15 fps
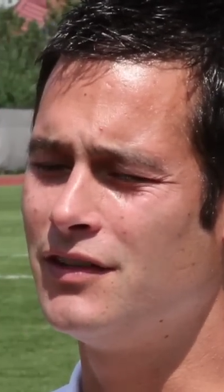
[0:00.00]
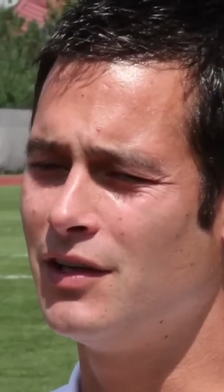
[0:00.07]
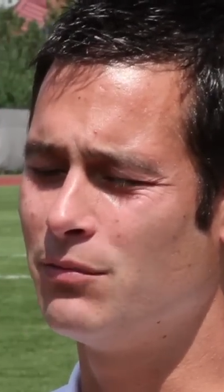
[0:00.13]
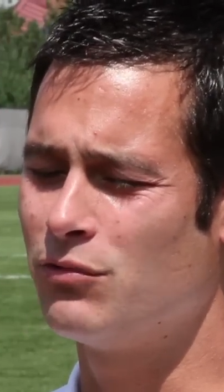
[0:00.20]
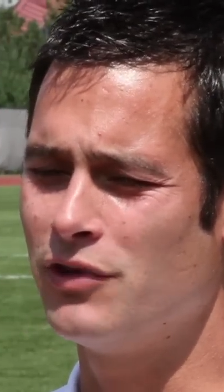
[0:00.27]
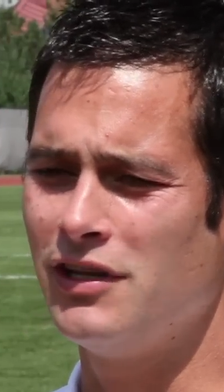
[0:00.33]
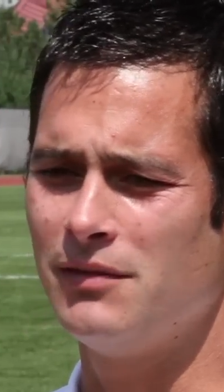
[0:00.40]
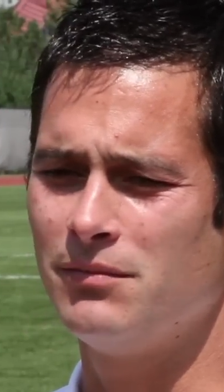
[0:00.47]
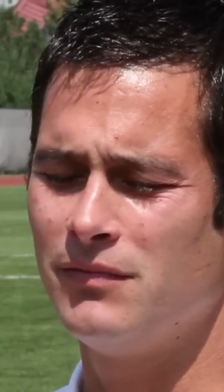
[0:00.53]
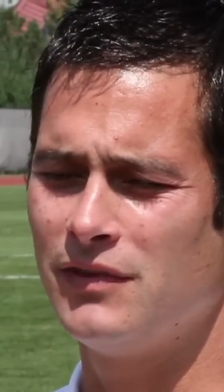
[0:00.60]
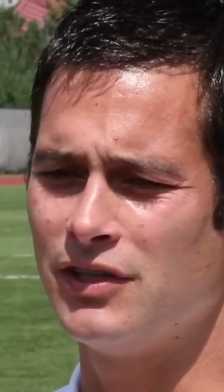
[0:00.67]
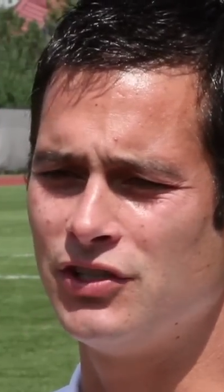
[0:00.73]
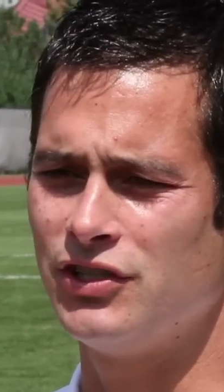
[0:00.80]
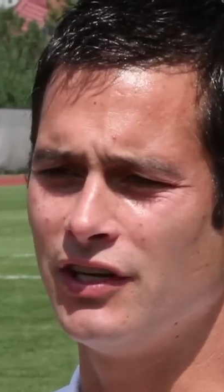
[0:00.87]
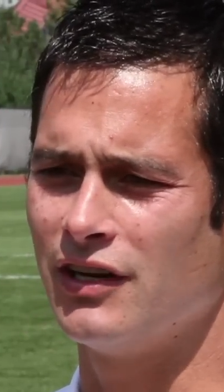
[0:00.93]
Ream
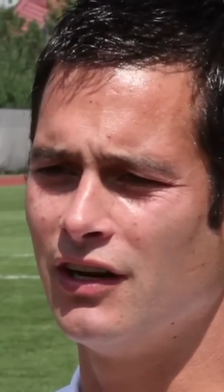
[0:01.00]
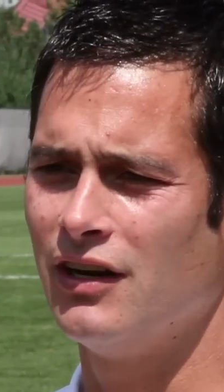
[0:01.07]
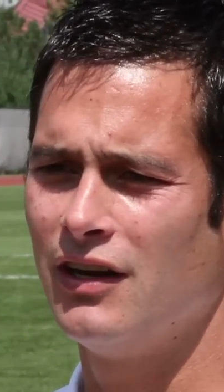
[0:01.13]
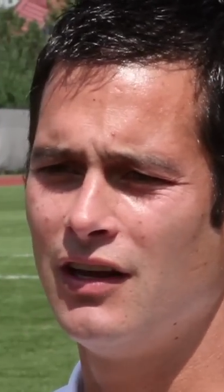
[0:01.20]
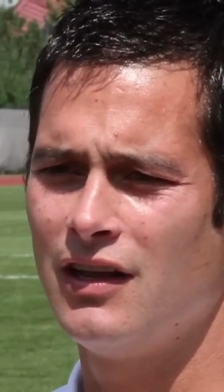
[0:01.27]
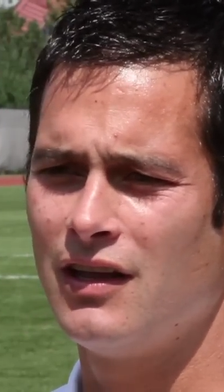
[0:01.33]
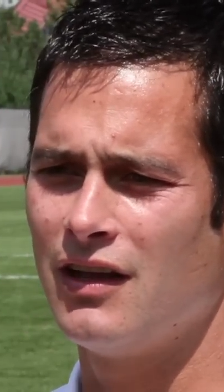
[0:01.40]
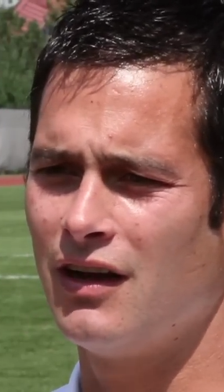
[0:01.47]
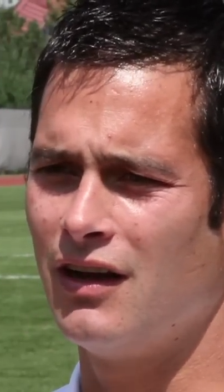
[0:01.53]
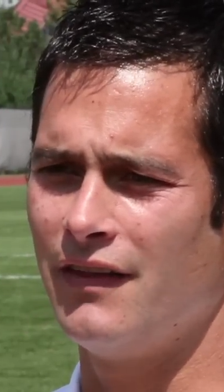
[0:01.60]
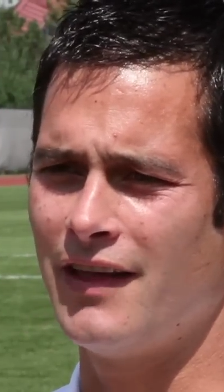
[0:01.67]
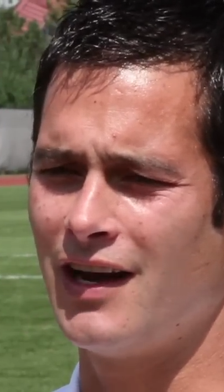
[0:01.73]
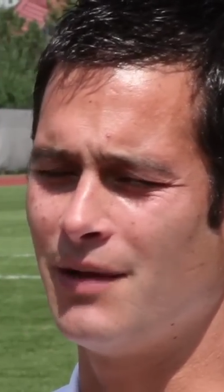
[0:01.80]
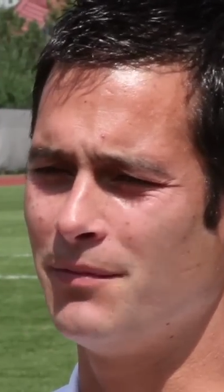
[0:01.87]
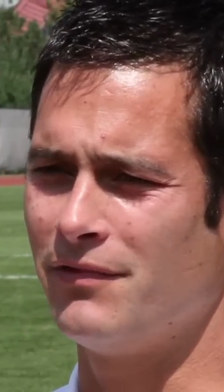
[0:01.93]
this year,
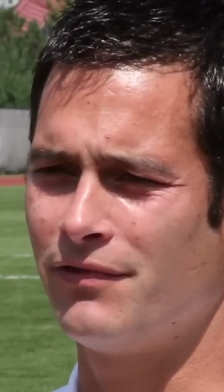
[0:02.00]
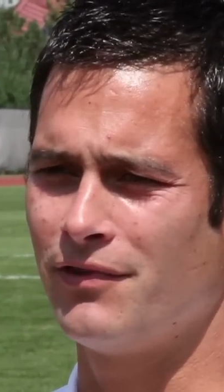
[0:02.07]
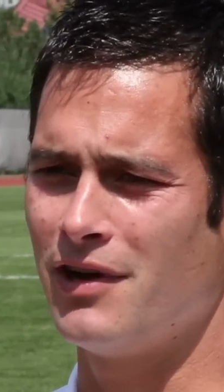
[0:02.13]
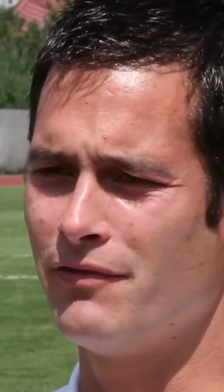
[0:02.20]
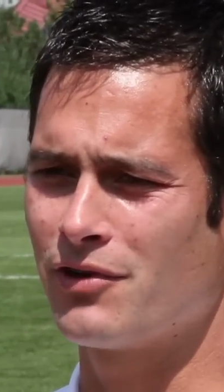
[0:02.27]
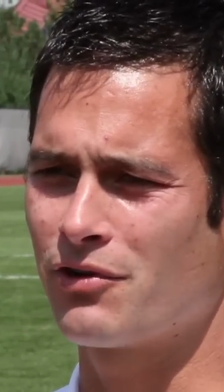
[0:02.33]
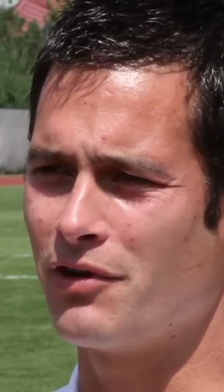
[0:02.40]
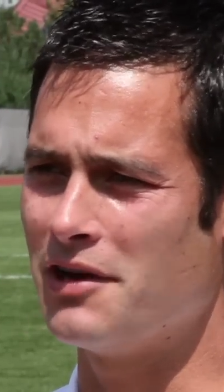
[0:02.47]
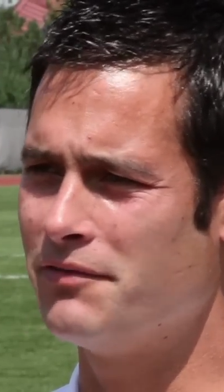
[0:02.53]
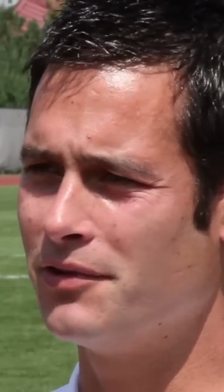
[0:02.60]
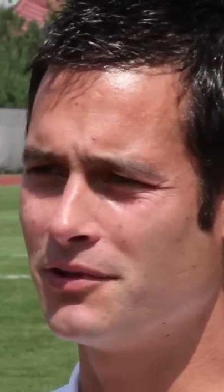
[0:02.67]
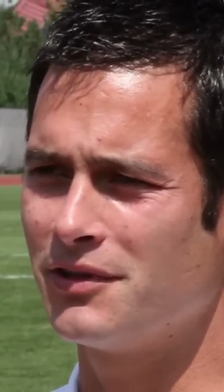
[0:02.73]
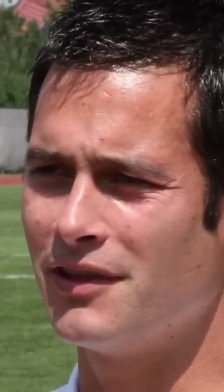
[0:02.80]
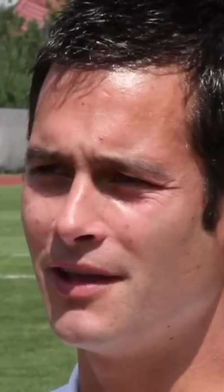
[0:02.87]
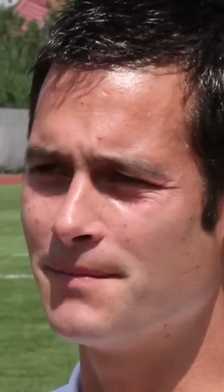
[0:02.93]
that I'm forever grateful to